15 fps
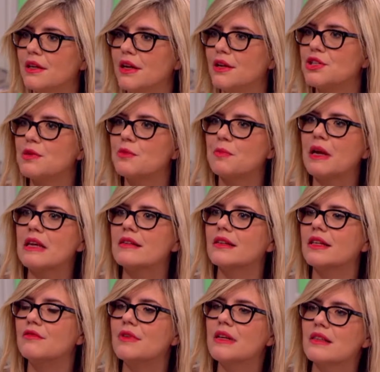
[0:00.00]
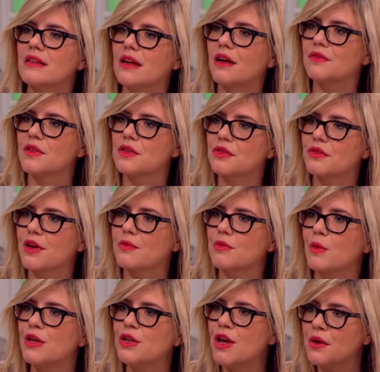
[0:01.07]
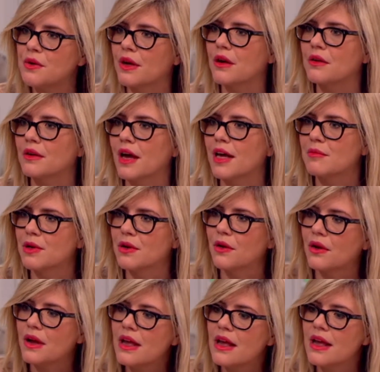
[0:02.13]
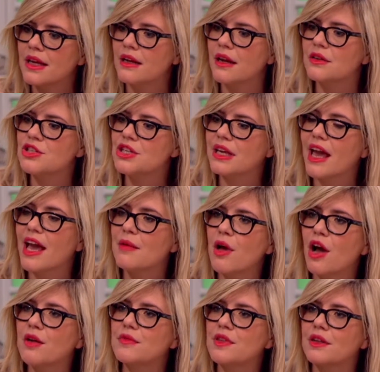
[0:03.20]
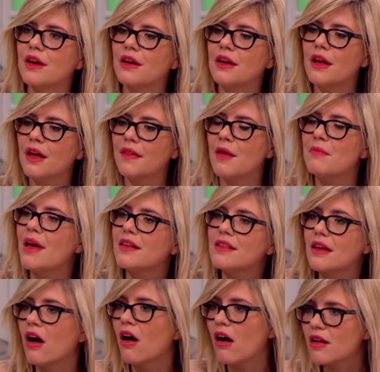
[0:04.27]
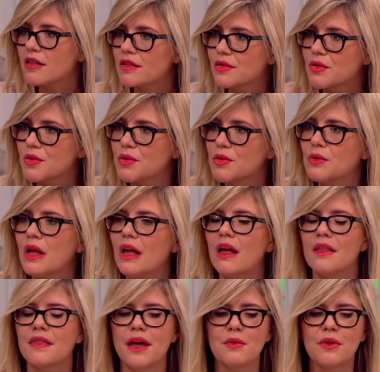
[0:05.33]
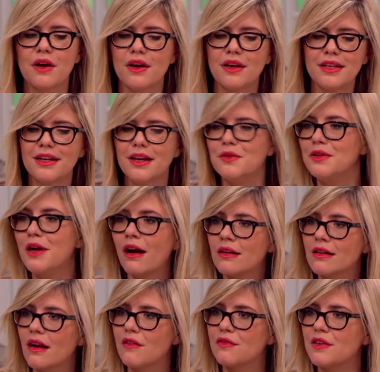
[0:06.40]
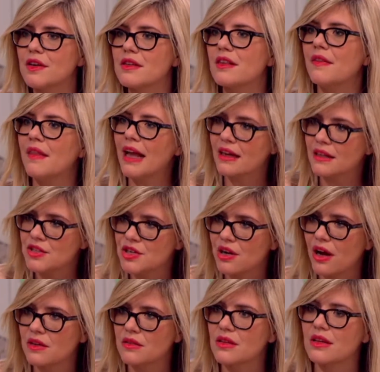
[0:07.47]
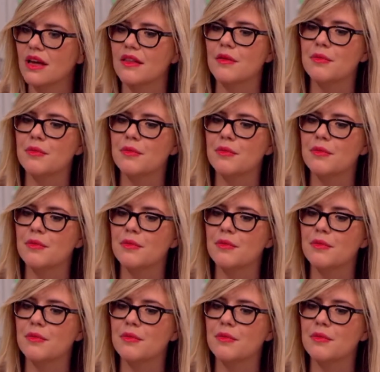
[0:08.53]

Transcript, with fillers: she was basically written out of the script when Yoko came along. You mm. know, and she came home to They met at art school. They were, you know, young lovers. Then they had a child together.